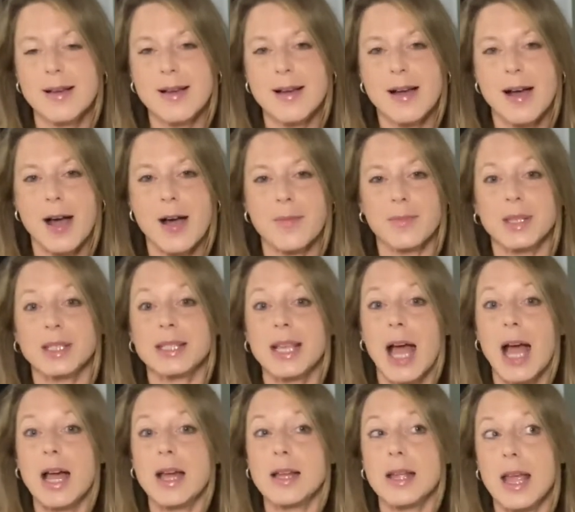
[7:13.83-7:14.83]
Um, this
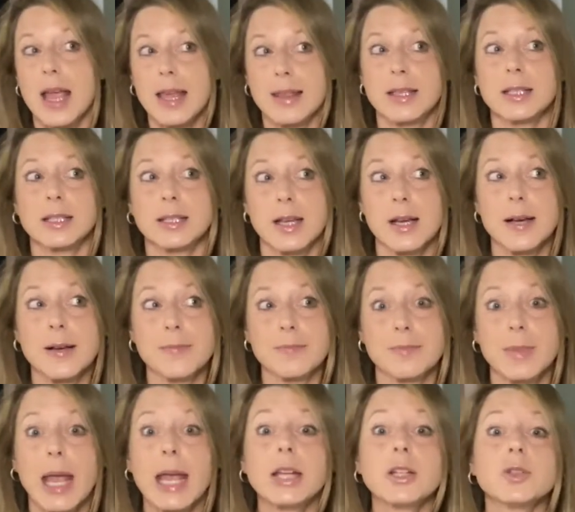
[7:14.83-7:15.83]
at, this
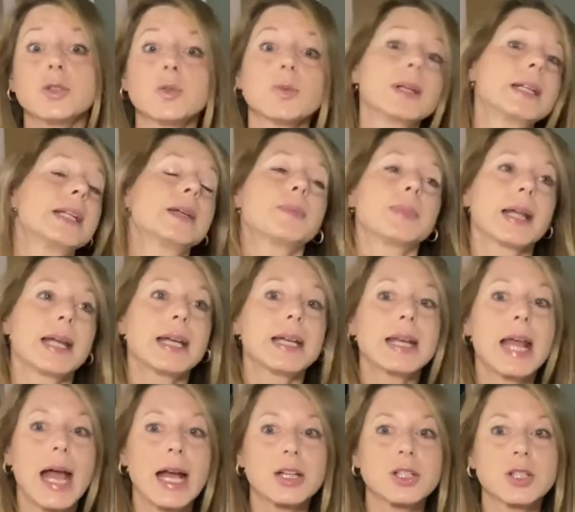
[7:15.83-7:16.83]
um, annual reading
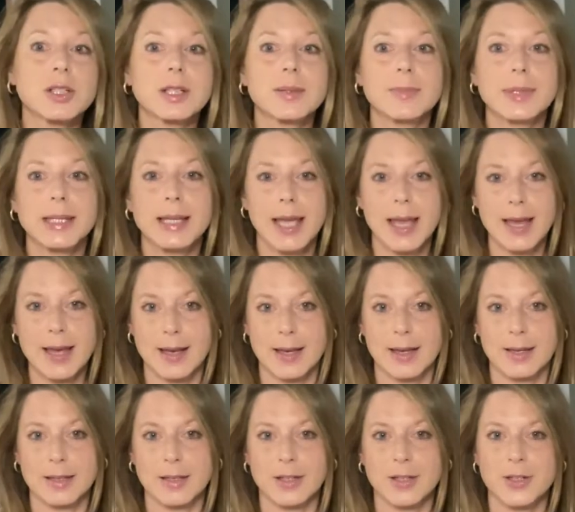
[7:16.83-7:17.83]
plan actually
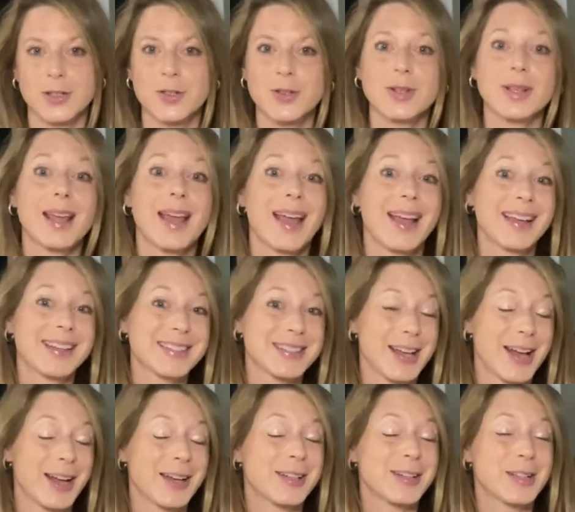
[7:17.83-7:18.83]
began during the
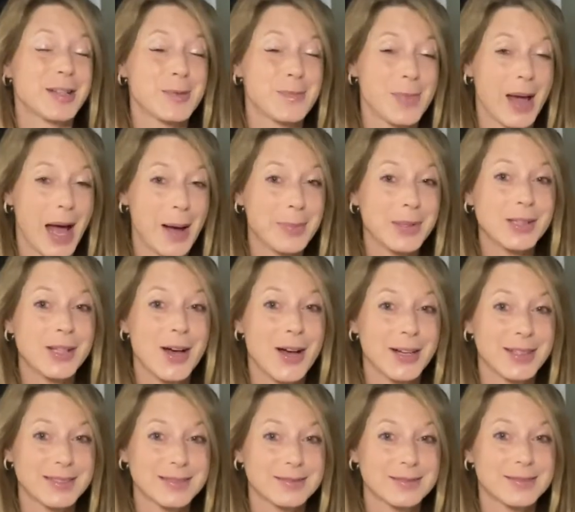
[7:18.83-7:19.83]
exile in
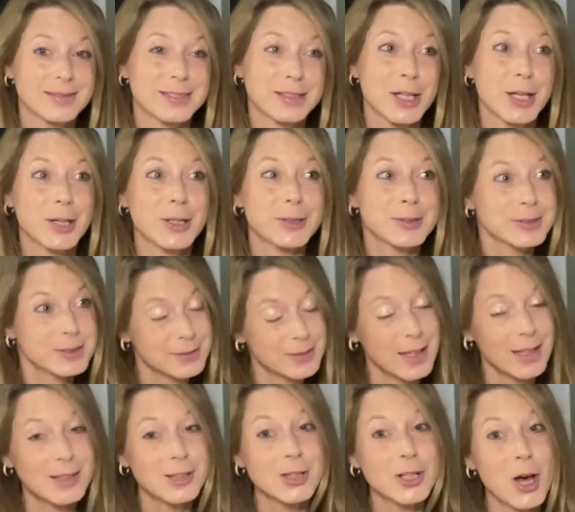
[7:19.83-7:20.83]
Babylon, so
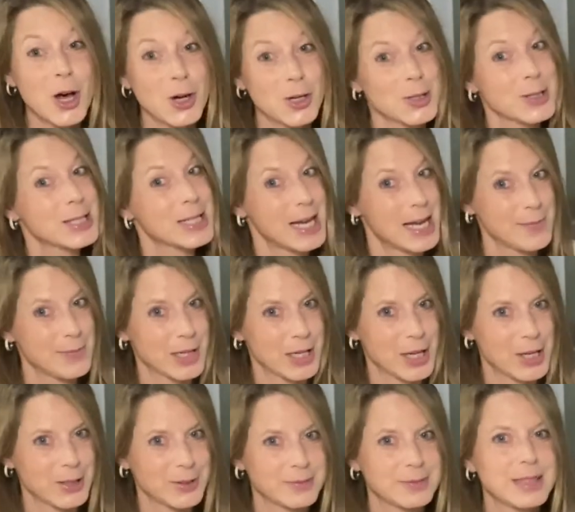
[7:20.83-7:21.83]
a long time
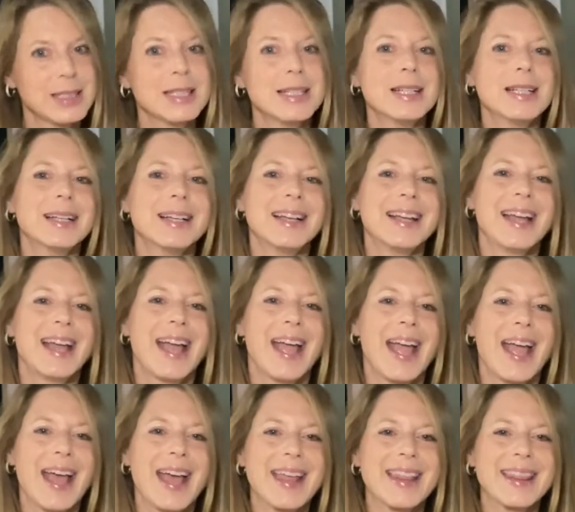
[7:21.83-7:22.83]
ago.
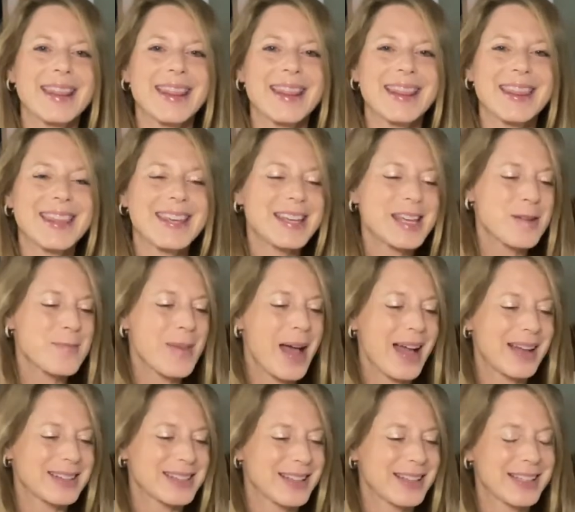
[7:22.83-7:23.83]
And thinking
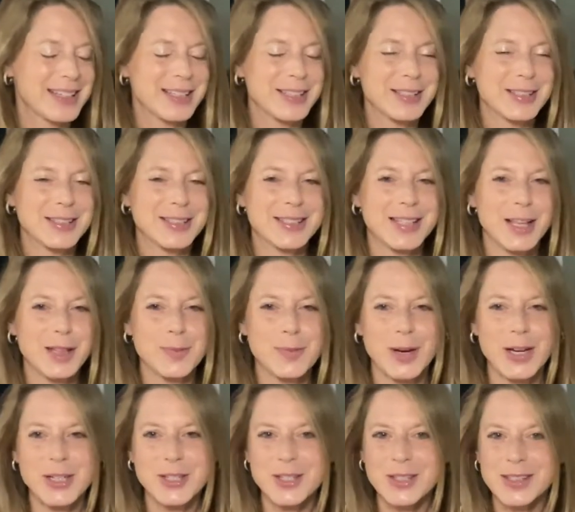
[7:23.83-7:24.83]
back to these
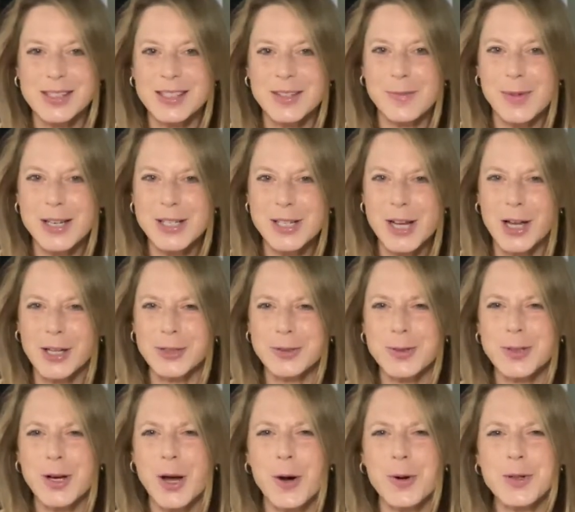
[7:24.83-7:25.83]
celebrations of my
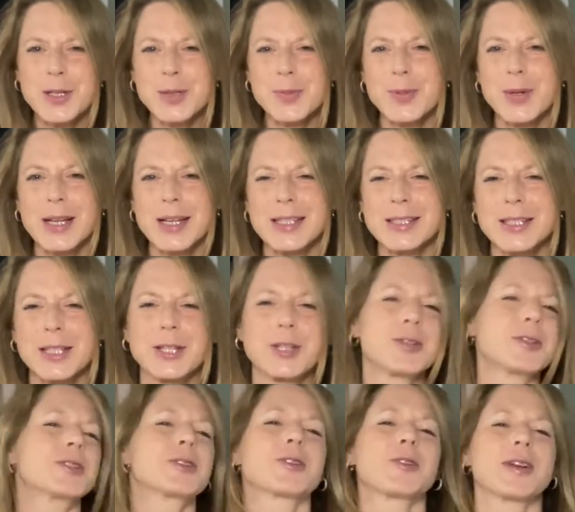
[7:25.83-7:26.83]
childhood always brings a
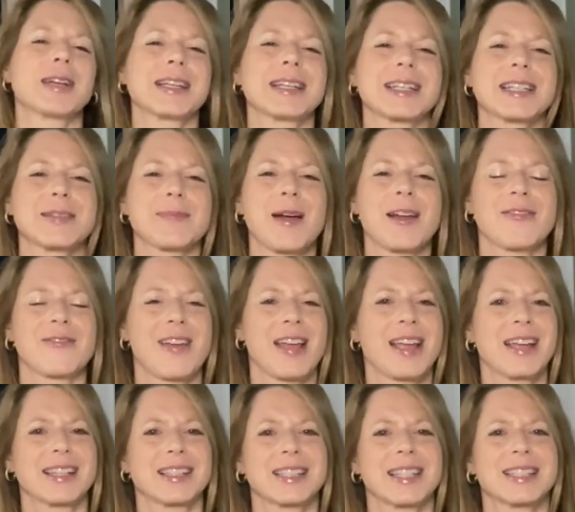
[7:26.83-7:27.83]
huge grin to my
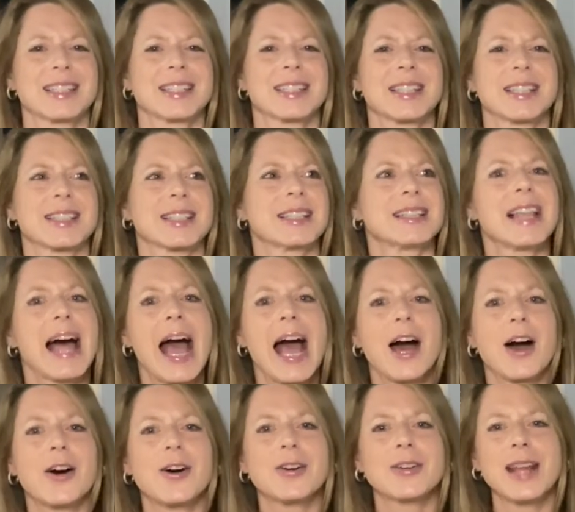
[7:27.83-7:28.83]
face. It's this
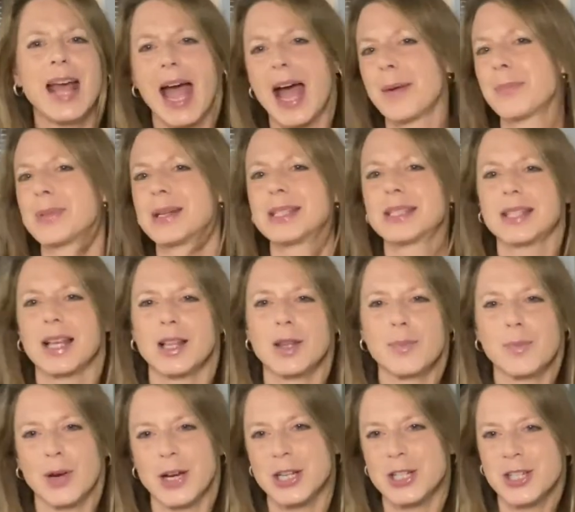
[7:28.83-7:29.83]
loud, happy
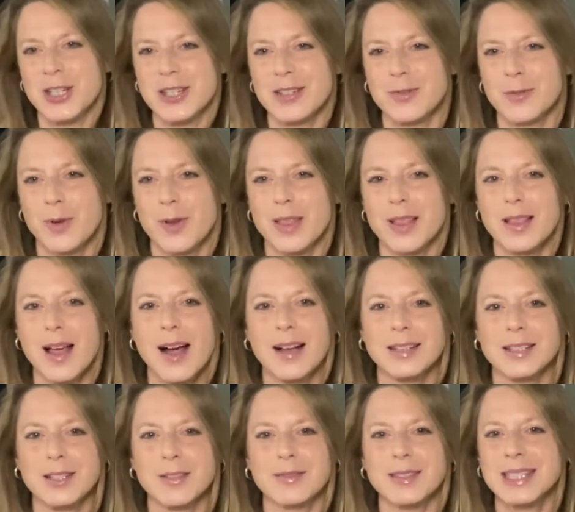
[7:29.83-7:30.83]
celebration with
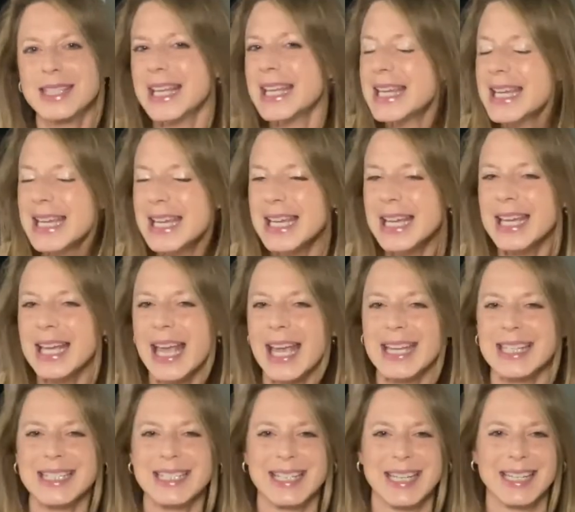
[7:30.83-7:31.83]
lots of singing
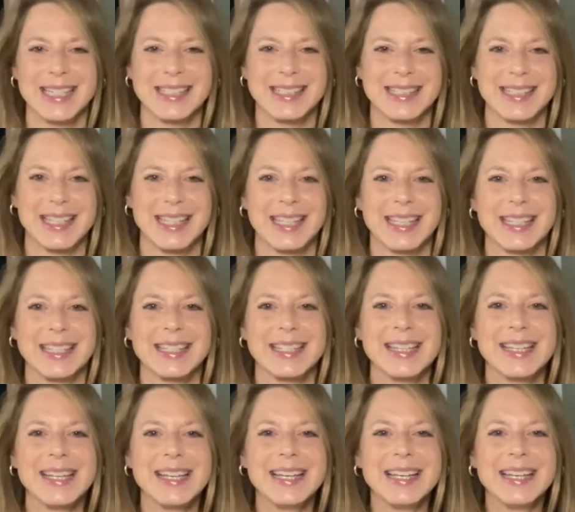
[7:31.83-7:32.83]
and
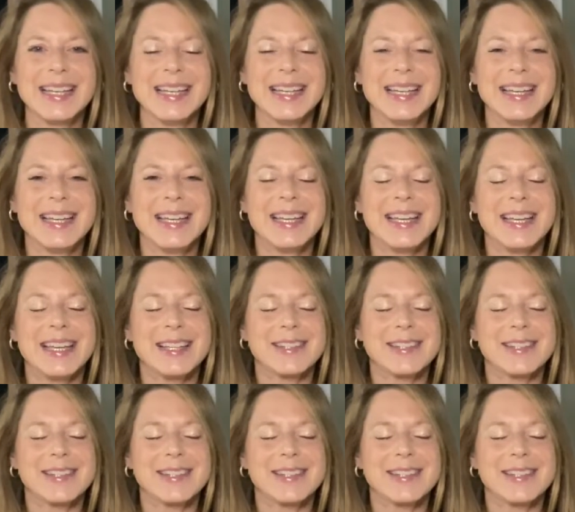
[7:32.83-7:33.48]
dancing.